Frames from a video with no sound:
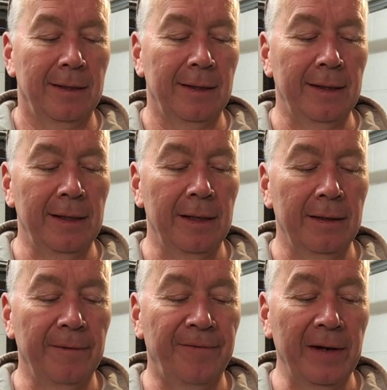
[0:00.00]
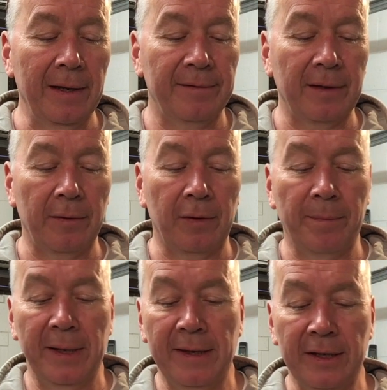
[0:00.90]
the filler. So I've got
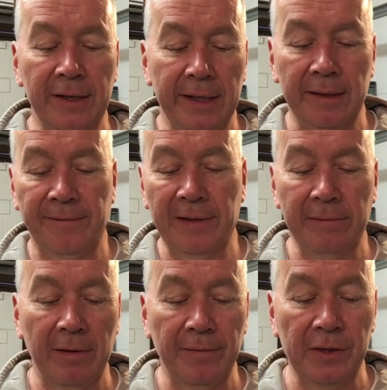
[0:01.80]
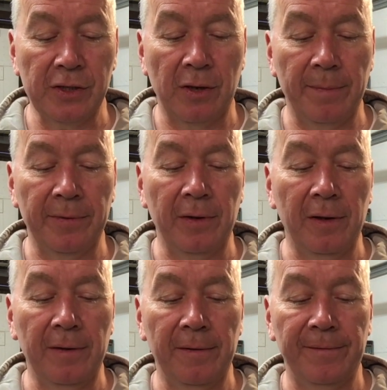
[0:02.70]
P38 filler over the top
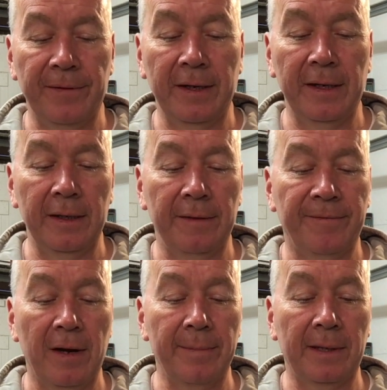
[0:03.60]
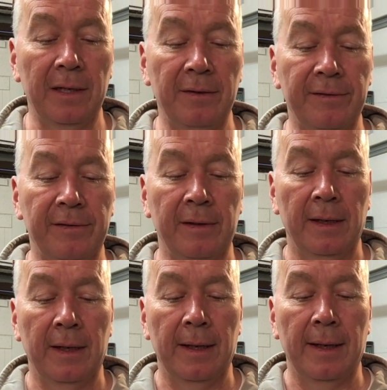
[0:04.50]
of the fiberglass,
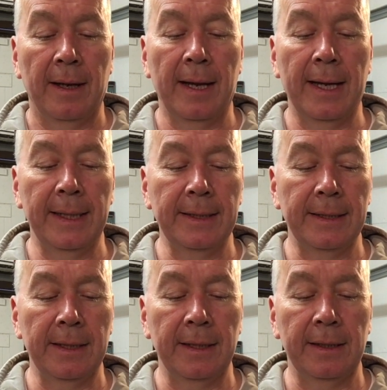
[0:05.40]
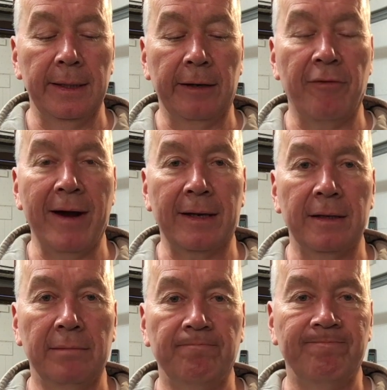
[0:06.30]
and it cracked.
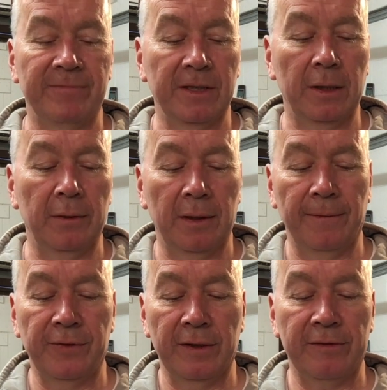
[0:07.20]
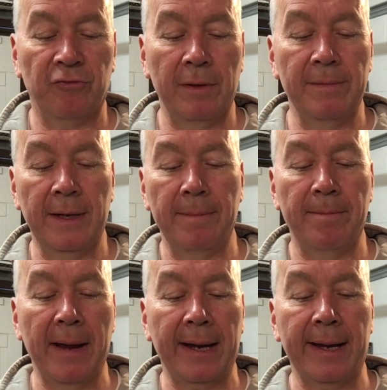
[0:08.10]
So I've just trimmed it
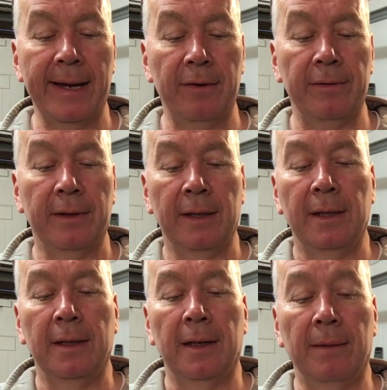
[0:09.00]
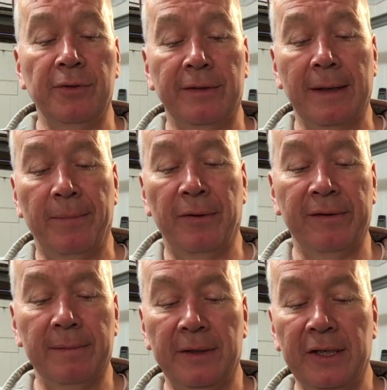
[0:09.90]
back out. I'm just going to put
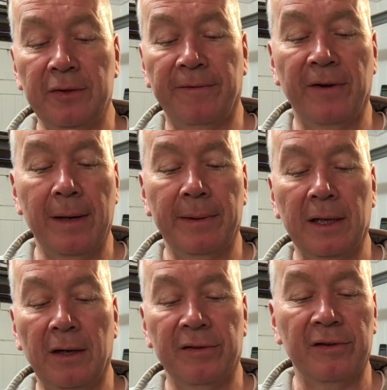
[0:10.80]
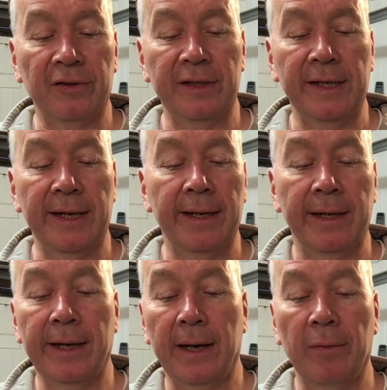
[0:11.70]
some additional fiberglass slot in there,
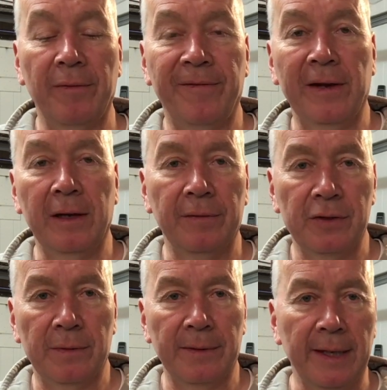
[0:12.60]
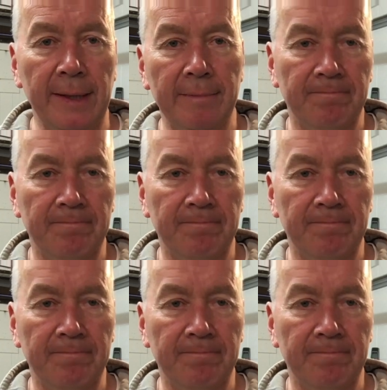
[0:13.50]
and then I will fill over the top of that.